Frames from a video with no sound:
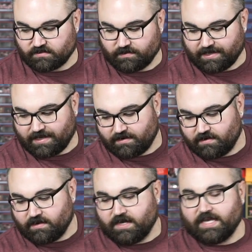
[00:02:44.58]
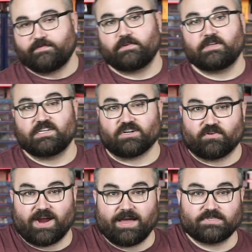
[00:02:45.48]
So again, if you need to
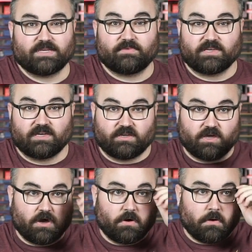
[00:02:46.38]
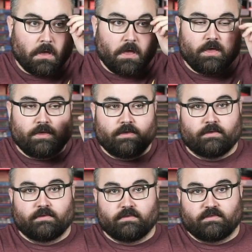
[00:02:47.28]
grab something and go,
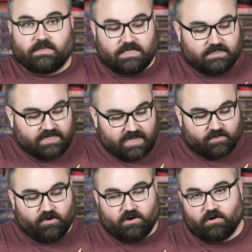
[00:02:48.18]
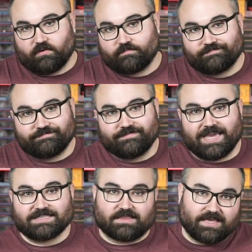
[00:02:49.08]
the Teccpo
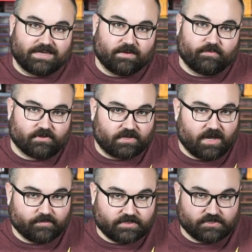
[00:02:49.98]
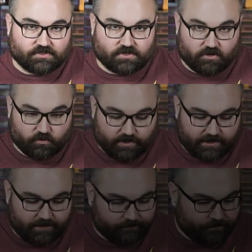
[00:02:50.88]
has a leg up on the competition
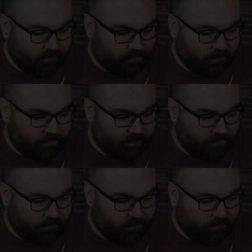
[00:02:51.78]
already.